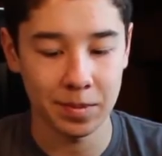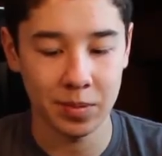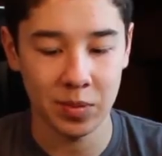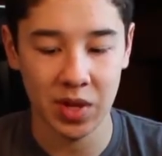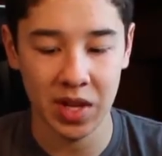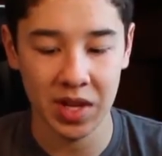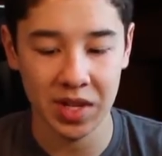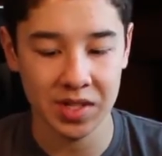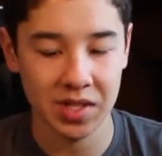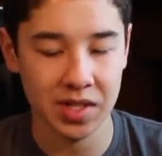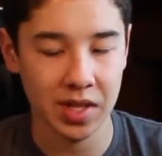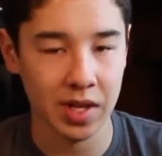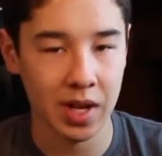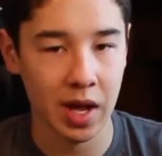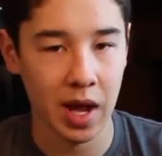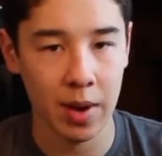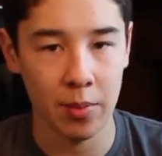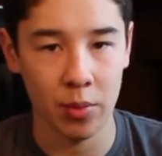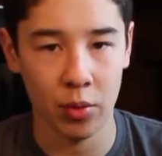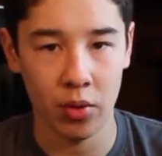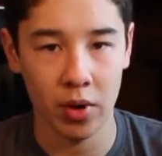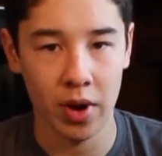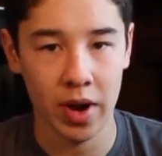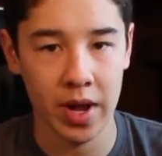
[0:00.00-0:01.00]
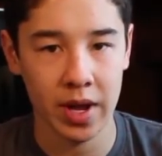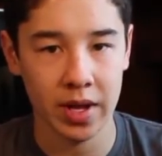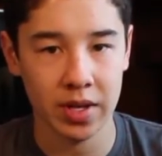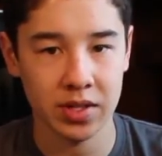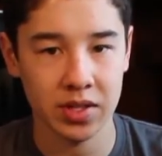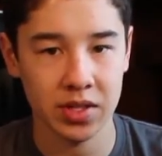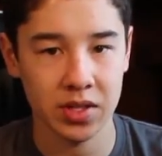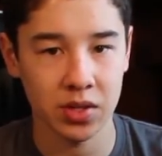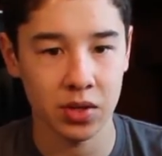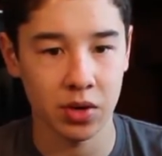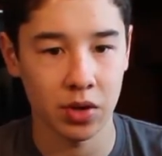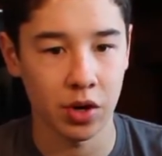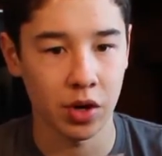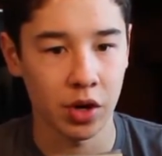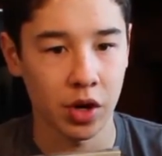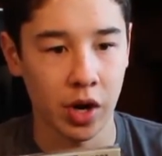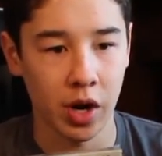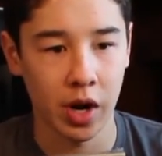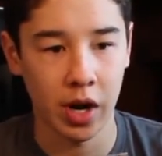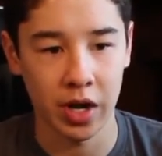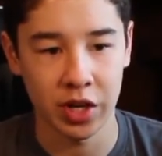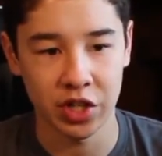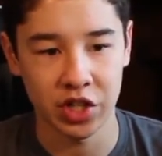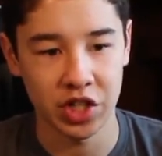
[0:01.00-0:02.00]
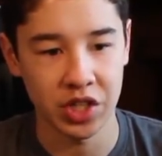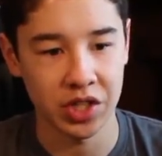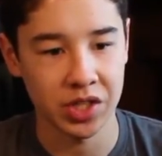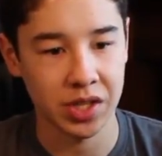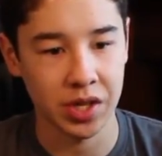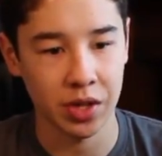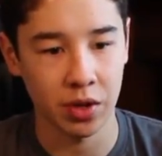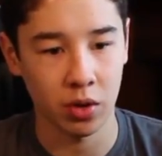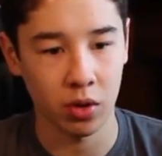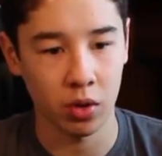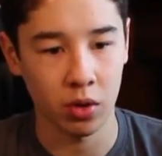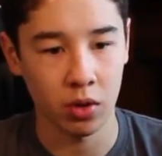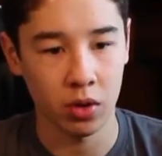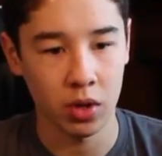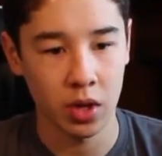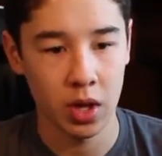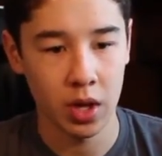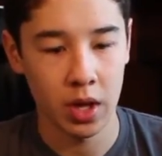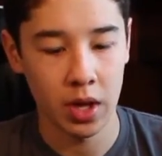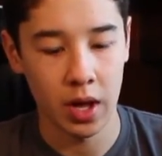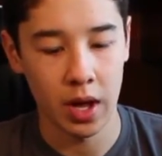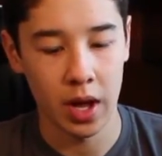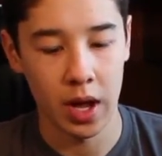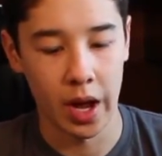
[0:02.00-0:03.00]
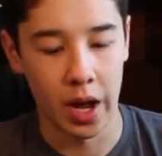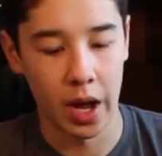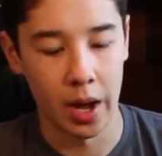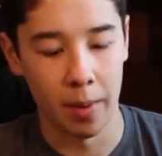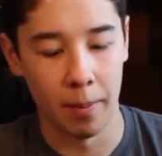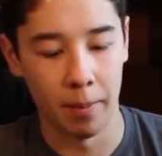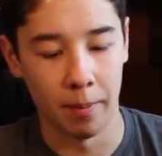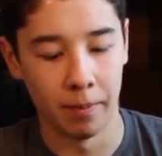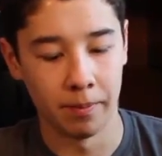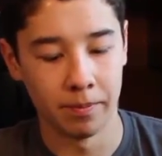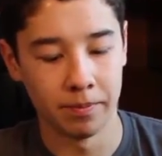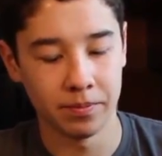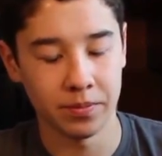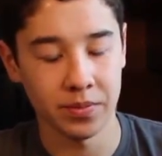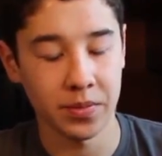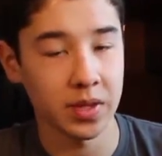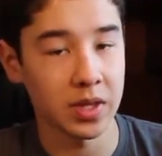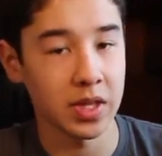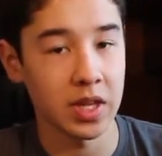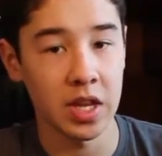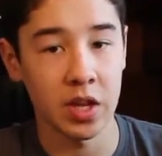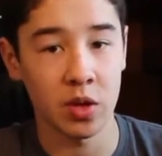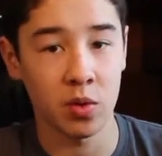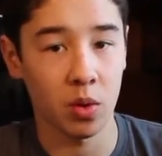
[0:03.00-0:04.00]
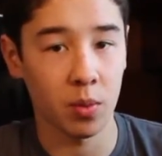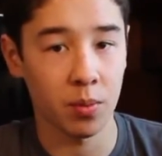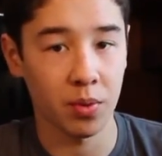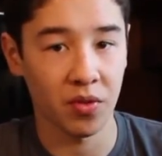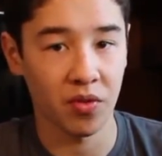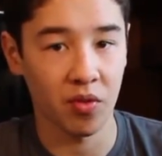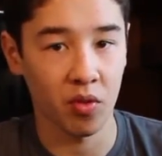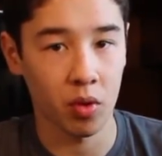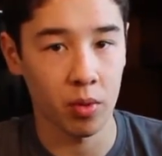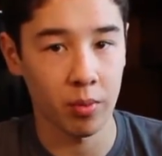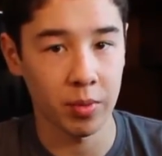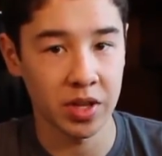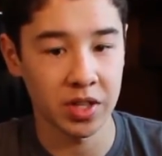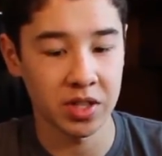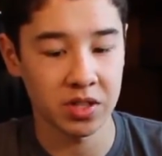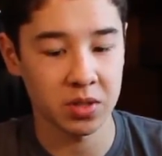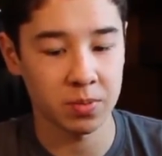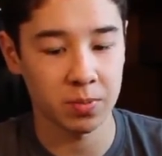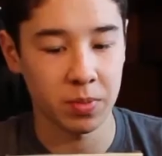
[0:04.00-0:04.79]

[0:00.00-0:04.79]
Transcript: Kingston HyperX or G-Skill, equal performance,